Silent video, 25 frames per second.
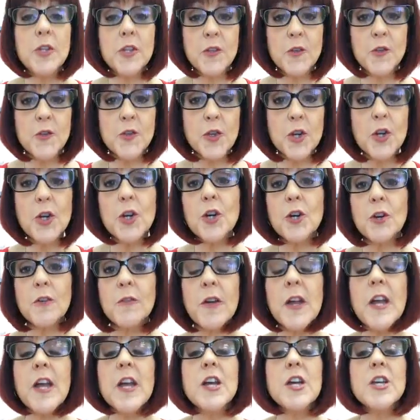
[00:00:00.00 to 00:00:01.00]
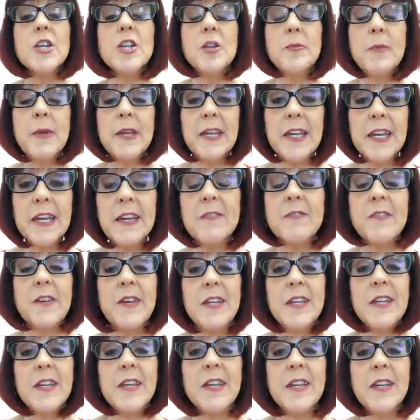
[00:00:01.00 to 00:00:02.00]
deserve to be
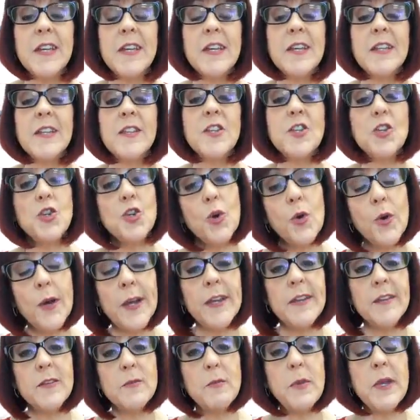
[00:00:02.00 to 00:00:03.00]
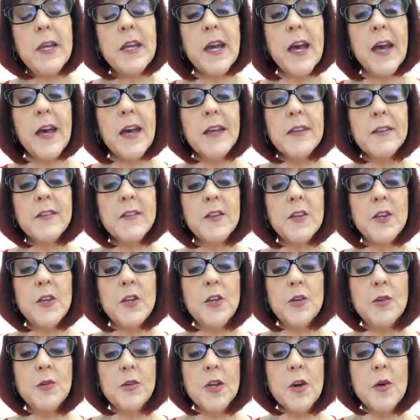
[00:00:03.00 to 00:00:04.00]
given the choice because
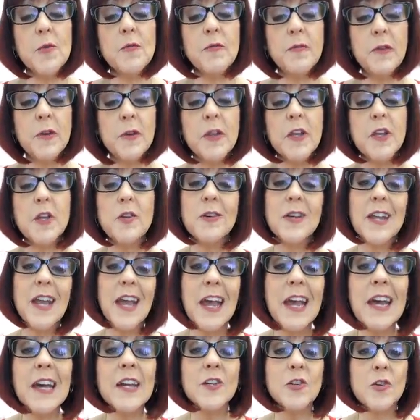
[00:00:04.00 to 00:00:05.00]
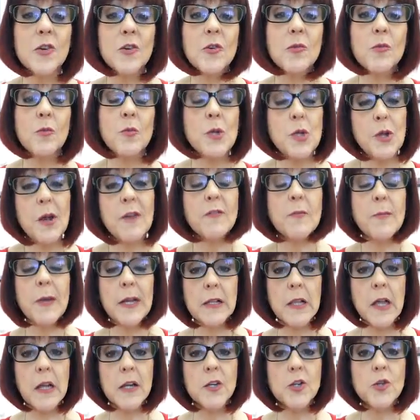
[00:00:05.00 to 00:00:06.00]
you don't feel that you can handle when you have to make a
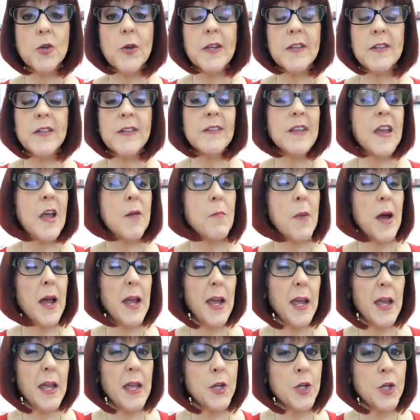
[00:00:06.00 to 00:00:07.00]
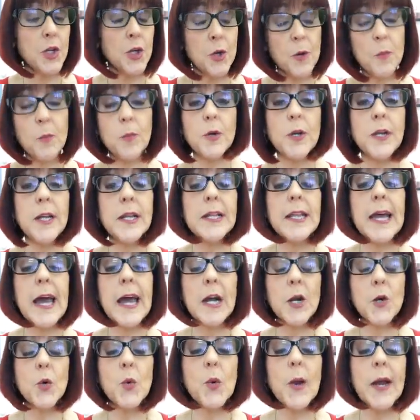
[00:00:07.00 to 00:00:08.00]
lot of choices. Am I interpreting
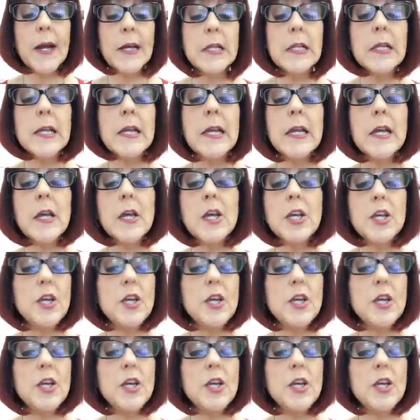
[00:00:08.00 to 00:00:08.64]
that correctly?